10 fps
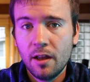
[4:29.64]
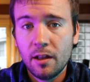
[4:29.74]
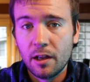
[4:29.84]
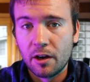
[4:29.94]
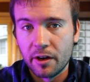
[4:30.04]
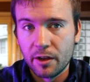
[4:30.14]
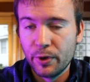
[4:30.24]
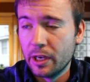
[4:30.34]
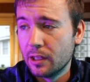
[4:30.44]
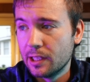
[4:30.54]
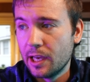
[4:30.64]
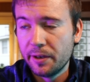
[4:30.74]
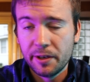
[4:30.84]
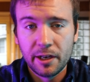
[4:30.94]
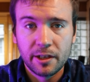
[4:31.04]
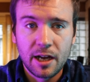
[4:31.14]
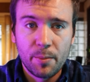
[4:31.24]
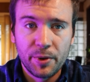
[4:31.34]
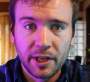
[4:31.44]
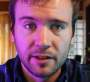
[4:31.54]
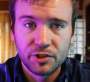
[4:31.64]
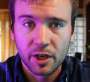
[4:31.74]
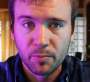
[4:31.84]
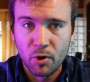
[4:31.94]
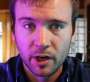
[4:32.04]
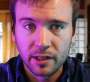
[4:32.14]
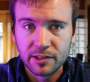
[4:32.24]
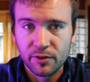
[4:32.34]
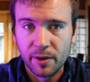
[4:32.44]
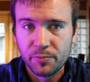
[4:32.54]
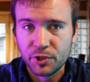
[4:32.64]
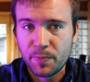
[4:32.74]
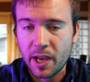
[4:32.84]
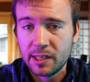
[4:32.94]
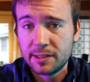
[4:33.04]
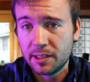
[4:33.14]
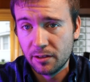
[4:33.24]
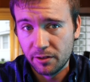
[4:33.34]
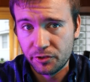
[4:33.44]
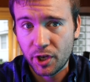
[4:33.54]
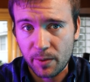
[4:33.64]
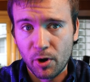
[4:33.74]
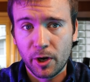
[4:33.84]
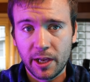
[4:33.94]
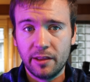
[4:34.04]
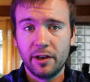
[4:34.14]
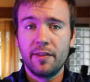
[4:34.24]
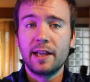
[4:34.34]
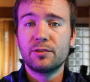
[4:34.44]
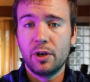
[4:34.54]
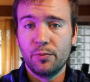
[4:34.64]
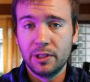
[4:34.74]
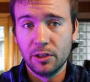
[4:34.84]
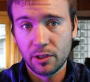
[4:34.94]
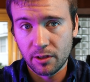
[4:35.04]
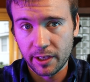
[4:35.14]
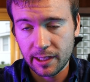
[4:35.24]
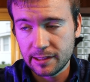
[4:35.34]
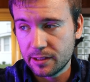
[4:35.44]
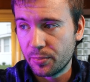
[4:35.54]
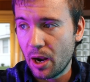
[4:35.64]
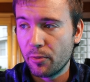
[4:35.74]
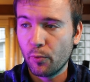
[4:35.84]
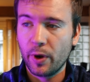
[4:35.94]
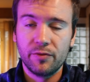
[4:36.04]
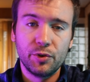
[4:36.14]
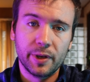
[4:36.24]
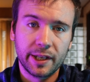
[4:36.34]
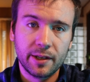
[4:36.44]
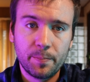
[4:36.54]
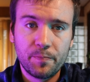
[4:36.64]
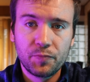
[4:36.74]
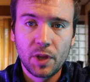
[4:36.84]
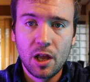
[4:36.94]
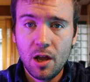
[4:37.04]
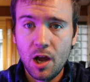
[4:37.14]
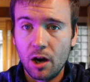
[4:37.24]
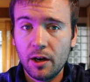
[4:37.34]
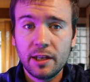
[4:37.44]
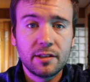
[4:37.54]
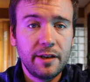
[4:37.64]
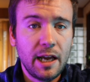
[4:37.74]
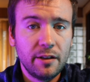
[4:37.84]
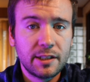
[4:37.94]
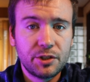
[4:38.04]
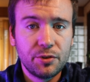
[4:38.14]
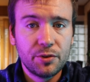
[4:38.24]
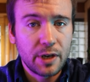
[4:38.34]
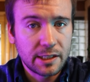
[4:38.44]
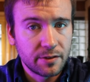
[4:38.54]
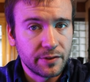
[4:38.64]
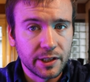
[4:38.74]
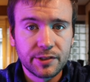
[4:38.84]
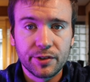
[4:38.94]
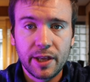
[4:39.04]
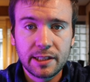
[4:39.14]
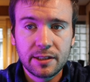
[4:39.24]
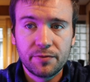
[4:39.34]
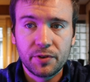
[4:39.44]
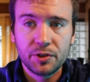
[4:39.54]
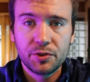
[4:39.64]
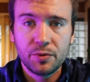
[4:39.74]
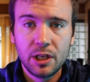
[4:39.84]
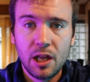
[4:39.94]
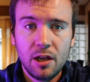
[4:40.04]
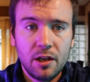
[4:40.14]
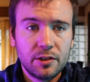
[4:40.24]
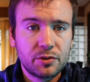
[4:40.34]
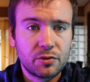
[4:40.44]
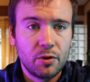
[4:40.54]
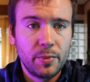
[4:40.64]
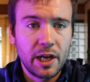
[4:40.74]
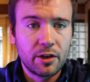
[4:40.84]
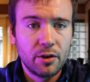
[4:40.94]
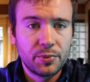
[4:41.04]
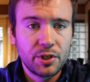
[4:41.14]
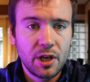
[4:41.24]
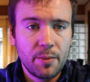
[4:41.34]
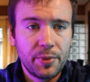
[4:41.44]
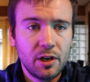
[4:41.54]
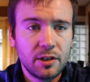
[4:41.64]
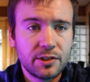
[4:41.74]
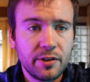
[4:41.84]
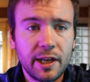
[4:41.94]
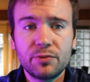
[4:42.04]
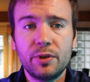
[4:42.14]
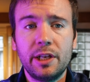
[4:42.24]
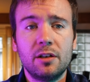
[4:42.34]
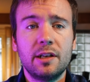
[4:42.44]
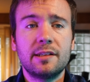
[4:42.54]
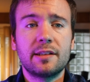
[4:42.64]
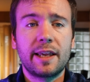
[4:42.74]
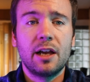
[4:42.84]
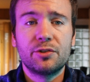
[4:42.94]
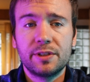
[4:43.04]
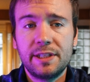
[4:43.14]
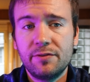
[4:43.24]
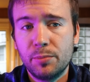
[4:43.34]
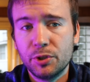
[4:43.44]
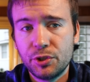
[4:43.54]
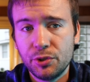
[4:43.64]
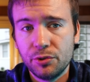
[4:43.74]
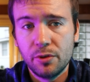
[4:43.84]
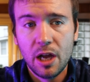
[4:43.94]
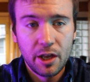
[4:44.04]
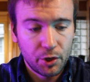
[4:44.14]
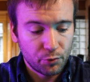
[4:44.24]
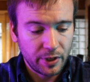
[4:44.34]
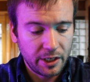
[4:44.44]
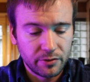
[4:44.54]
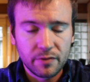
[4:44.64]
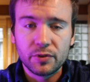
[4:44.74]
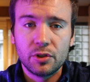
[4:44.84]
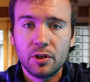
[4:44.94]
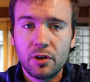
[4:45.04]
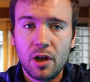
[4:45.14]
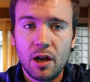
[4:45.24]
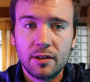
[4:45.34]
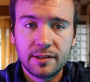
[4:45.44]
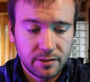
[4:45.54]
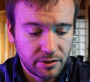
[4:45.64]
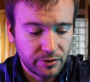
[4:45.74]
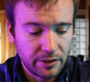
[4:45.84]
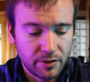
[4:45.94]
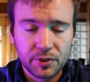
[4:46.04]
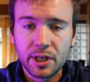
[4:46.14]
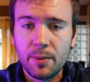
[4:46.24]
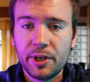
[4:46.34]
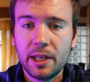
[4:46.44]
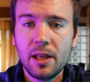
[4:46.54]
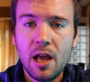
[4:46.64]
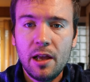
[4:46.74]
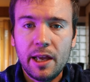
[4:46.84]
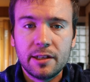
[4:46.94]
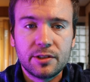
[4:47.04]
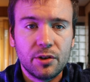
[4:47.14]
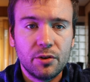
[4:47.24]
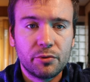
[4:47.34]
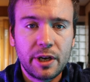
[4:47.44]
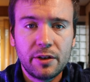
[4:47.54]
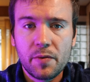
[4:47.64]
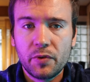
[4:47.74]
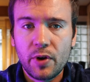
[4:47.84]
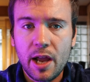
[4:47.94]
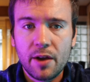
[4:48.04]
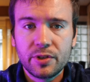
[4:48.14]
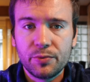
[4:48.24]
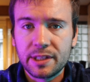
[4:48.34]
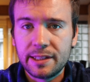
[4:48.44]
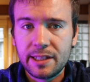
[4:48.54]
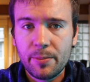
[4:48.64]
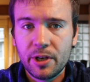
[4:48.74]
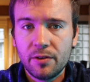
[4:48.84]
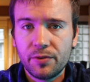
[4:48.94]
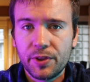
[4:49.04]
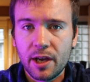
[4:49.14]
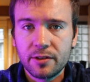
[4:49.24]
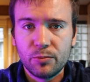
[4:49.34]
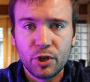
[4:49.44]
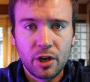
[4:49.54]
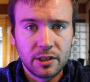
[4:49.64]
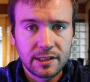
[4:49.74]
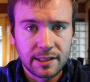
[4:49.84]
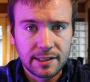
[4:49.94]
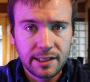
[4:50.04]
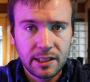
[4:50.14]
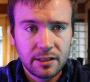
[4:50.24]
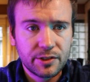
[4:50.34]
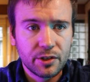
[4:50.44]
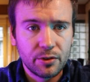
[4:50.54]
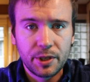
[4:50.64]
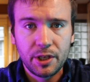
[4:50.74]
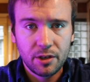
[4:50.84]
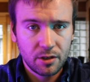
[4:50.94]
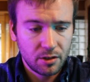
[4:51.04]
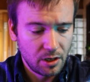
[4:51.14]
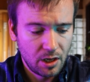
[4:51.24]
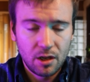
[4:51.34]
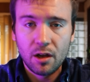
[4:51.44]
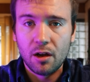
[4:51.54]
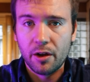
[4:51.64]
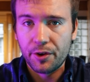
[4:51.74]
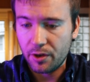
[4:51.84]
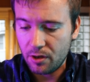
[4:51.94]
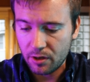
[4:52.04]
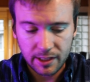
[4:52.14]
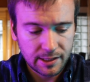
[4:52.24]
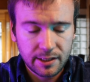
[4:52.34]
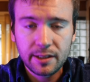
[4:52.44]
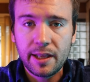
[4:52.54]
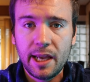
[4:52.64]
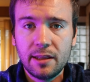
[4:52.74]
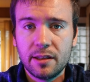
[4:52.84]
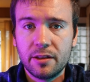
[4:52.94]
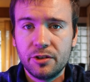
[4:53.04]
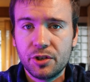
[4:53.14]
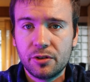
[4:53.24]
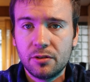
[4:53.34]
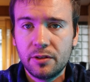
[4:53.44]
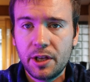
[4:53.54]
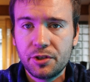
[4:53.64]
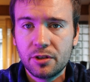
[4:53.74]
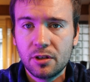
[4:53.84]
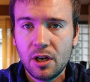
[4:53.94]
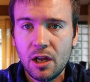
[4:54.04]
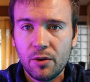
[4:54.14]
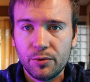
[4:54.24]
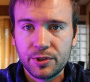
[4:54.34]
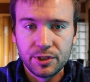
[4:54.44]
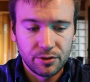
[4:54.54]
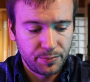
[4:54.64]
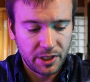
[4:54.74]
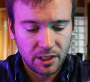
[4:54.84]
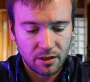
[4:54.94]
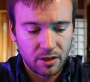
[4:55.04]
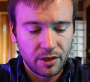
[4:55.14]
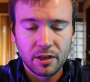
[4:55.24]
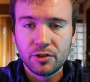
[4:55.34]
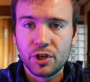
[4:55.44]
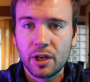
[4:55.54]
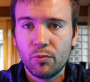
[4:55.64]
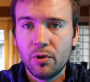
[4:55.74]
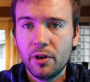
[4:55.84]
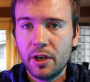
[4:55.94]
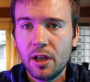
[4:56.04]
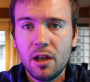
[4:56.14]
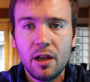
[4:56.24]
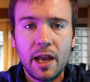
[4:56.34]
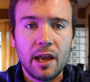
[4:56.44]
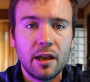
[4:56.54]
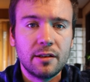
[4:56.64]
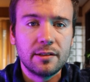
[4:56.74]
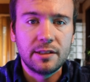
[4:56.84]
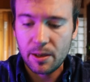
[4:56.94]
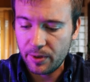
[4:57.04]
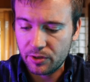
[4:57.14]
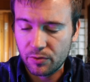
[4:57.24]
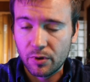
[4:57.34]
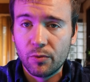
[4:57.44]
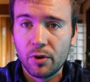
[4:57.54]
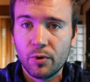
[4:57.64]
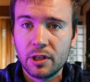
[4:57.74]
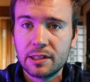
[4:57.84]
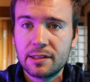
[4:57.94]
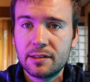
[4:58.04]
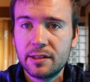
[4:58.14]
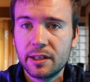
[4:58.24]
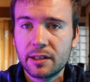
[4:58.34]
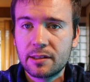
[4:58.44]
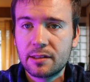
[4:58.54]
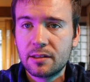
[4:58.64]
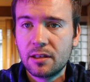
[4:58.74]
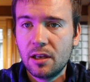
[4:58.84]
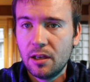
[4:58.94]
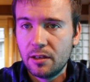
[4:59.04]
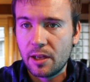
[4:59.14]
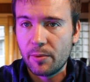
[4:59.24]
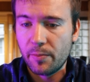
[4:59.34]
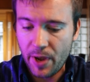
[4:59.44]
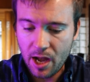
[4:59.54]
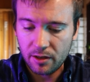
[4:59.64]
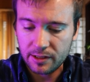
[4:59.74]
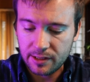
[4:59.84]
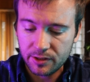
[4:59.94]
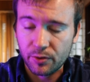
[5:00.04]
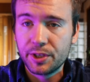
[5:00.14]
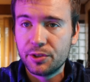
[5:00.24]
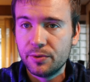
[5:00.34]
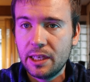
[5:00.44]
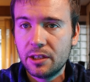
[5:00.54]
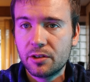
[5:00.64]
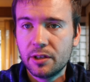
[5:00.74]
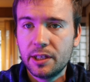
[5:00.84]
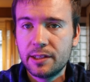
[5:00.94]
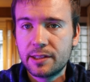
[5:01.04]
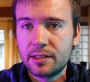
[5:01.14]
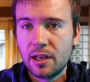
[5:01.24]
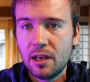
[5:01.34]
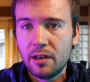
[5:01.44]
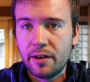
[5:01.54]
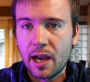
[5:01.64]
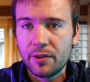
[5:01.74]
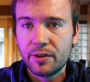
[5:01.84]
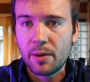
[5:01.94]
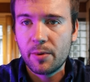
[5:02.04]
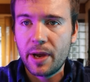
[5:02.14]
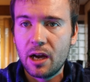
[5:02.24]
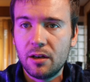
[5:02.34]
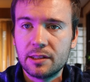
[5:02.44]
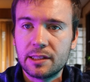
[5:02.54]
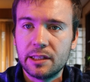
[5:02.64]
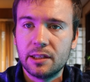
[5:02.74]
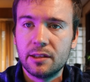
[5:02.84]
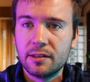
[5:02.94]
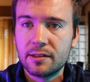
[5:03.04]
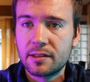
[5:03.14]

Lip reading: All right, I went online and I copied a check mark, and so I've just pasted a little check mark in there. That's what it would look like. That's the proper way of doing it. All right, so now let's do the rest of these. So that's the first one. Scroll back up top here. And so the next one here is accounts receivable to Green River Company. And so Green River Rafts, it was a debit of $1,116. So here on August 8th in the general ledger, we'll still be on J1 and debit 1116. Debit balance is going to increase. Now the debit balance is